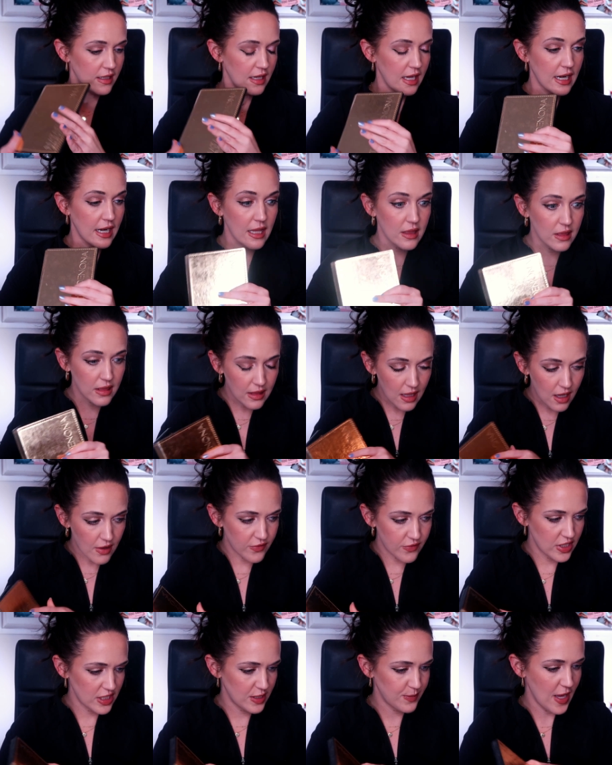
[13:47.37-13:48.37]
And I
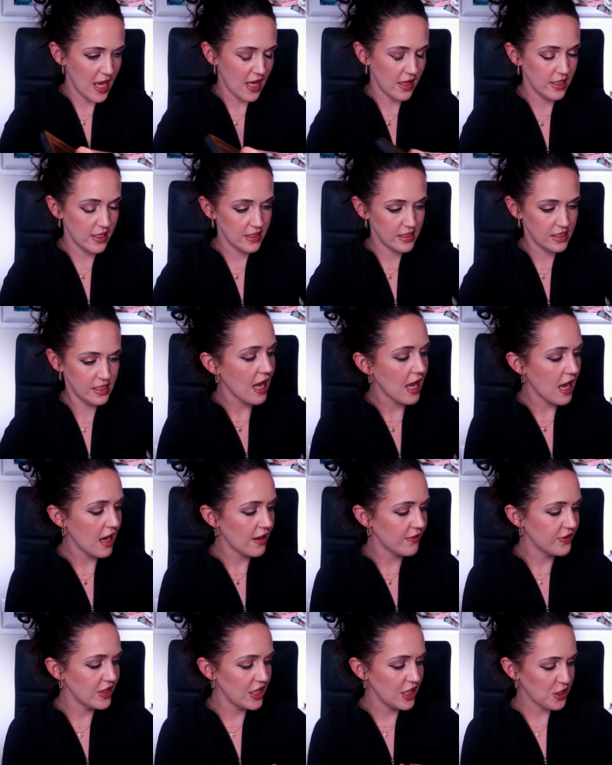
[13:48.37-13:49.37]
love this palette. I
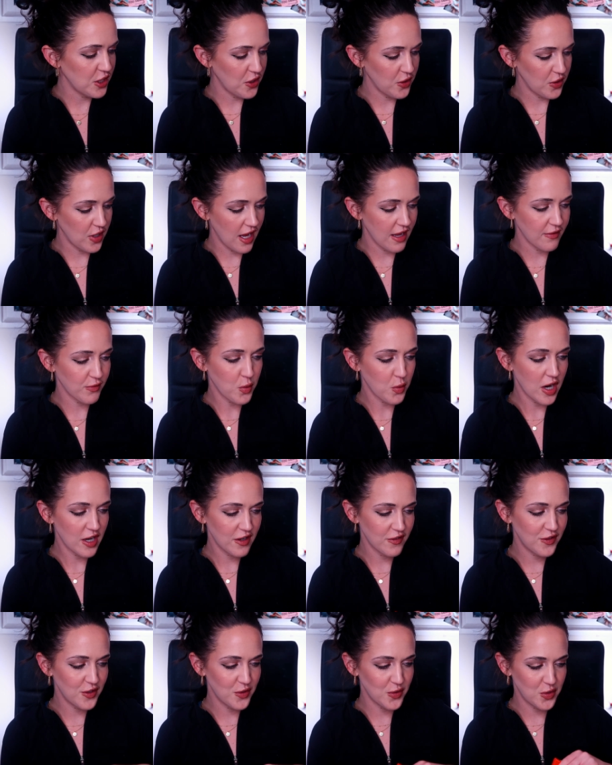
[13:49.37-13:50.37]
have the, I have
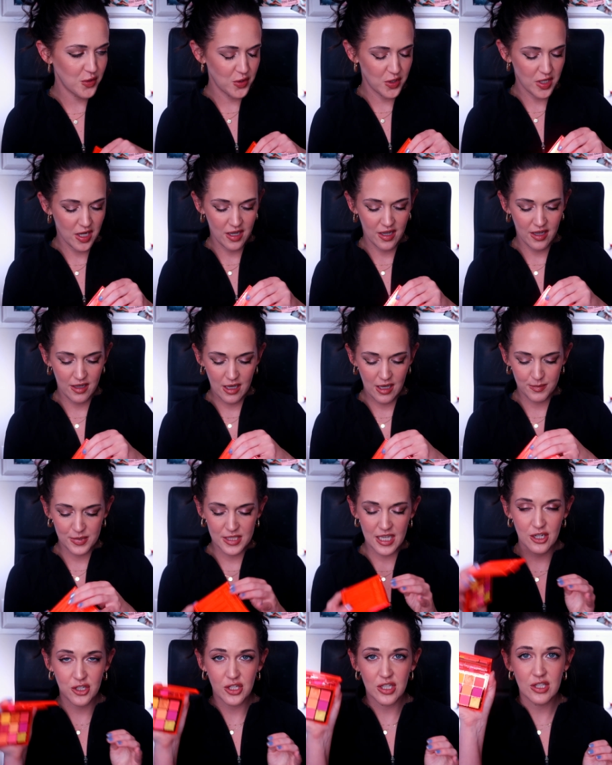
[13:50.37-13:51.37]
quite a few Huda
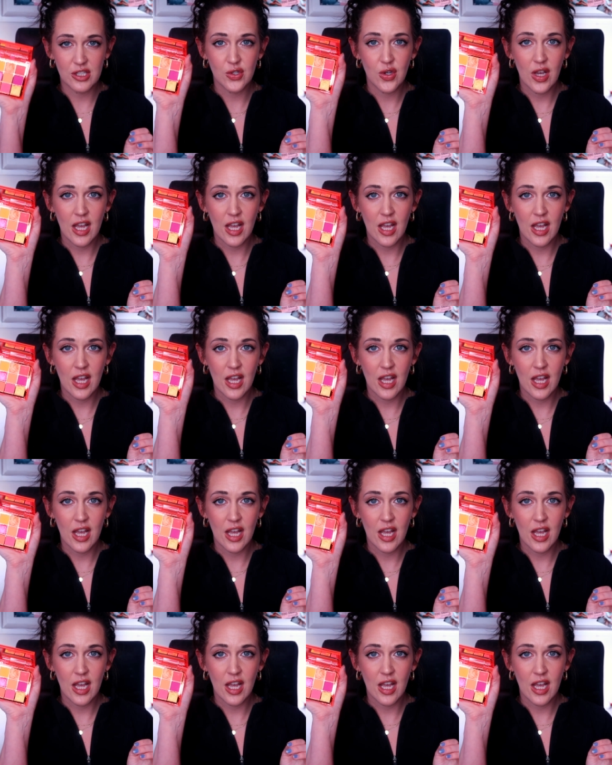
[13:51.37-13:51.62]
obsessions.